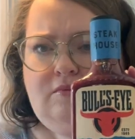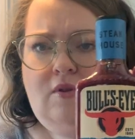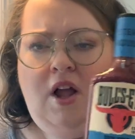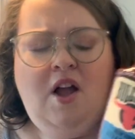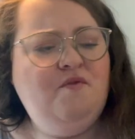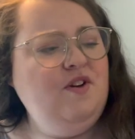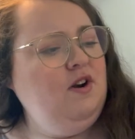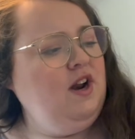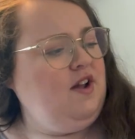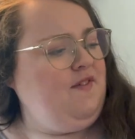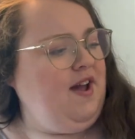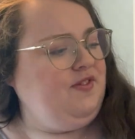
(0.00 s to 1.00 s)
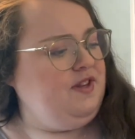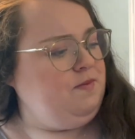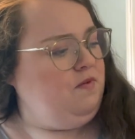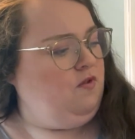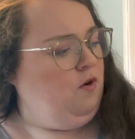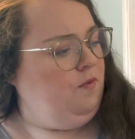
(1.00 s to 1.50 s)
I feel like I've had this
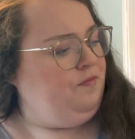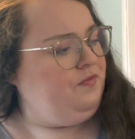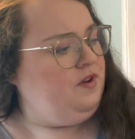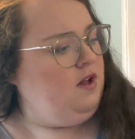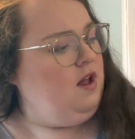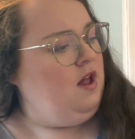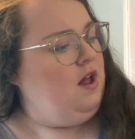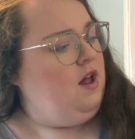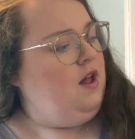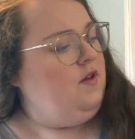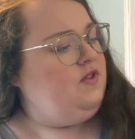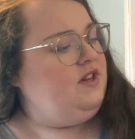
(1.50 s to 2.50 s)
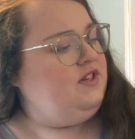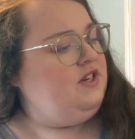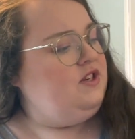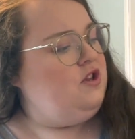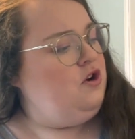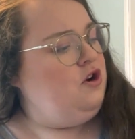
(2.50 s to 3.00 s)
before. This
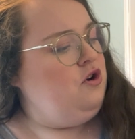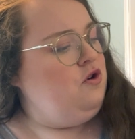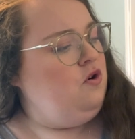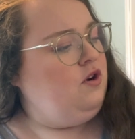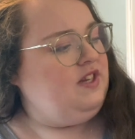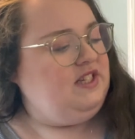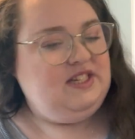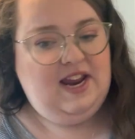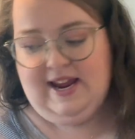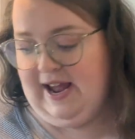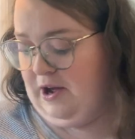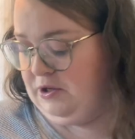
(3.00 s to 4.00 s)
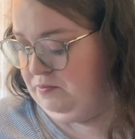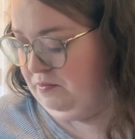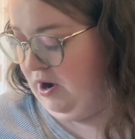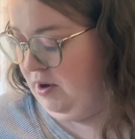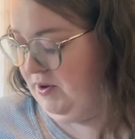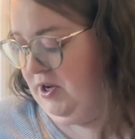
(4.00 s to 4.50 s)
is the New Yorker Steakhouse
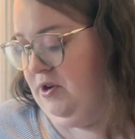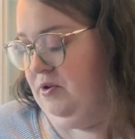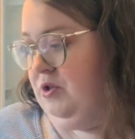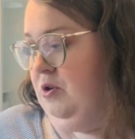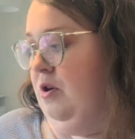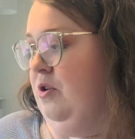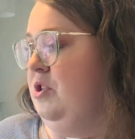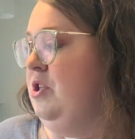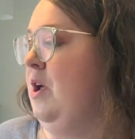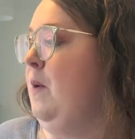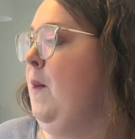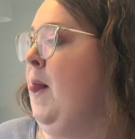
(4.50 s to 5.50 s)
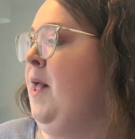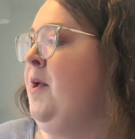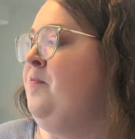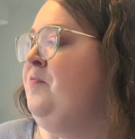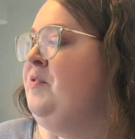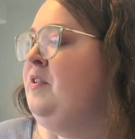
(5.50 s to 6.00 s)
Barbecue Sauce.
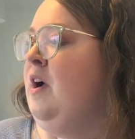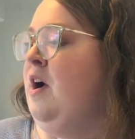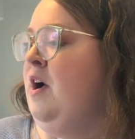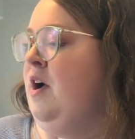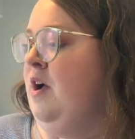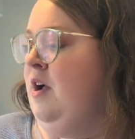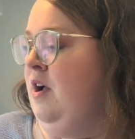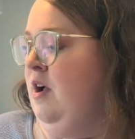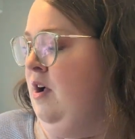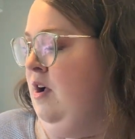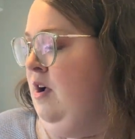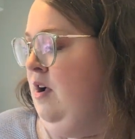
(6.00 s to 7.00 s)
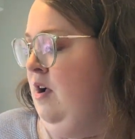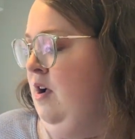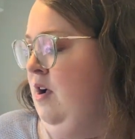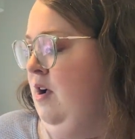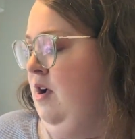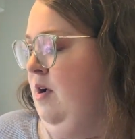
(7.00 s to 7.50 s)

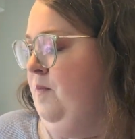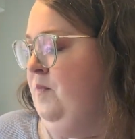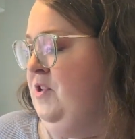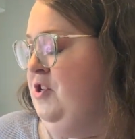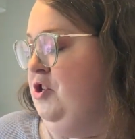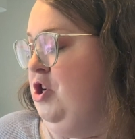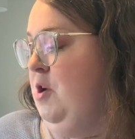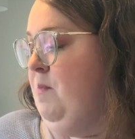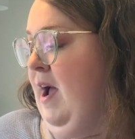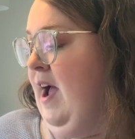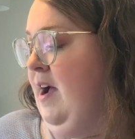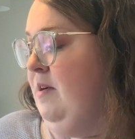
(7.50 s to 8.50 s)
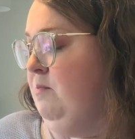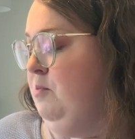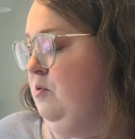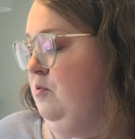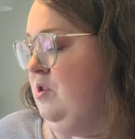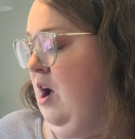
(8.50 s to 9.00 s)
Um, this is £2,
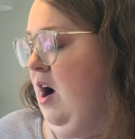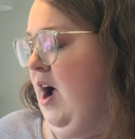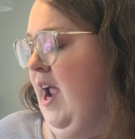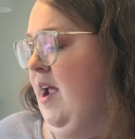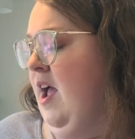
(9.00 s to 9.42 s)
Bullseye.